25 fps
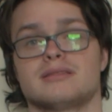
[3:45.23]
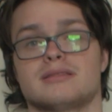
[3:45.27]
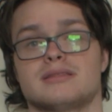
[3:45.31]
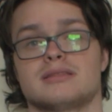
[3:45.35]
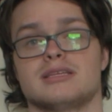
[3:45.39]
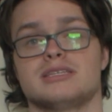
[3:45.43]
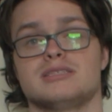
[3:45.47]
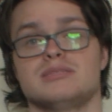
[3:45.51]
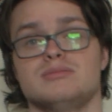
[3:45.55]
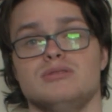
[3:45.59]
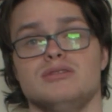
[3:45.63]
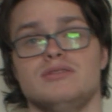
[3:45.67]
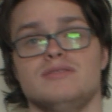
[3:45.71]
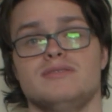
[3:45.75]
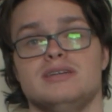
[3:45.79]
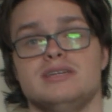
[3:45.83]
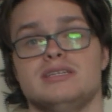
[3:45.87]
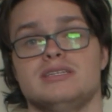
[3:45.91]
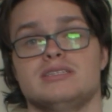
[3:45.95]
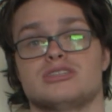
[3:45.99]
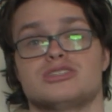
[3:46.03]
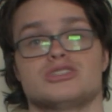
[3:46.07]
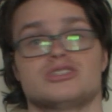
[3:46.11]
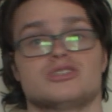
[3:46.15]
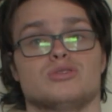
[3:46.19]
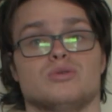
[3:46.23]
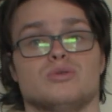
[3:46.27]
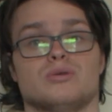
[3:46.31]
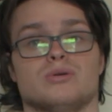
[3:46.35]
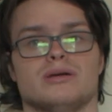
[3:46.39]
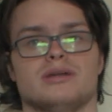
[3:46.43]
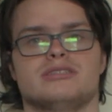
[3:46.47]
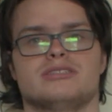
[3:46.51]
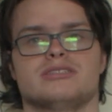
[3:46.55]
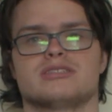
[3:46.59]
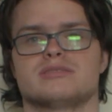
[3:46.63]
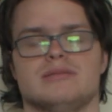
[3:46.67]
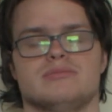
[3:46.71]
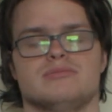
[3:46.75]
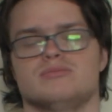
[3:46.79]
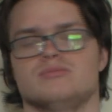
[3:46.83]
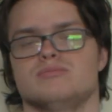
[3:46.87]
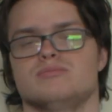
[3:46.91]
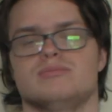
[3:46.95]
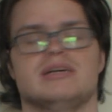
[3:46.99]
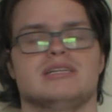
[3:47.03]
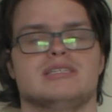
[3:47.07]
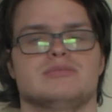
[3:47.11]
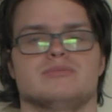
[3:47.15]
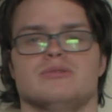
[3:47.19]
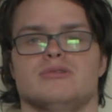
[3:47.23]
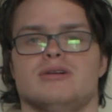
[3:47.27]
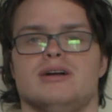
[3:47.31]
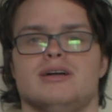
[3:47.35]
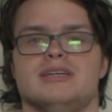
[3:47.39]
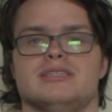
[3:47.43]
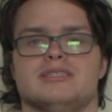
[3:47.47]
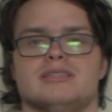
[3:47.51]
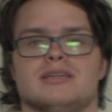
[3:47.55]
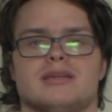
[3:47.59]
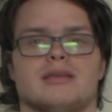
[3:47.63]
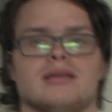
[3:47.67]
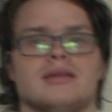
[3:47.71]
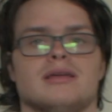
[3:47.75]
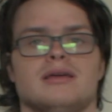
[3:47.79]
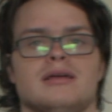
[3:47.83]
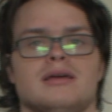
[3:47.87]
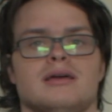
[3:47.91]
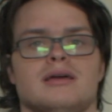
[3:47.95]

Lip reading: this movie's story is just mesmerizing.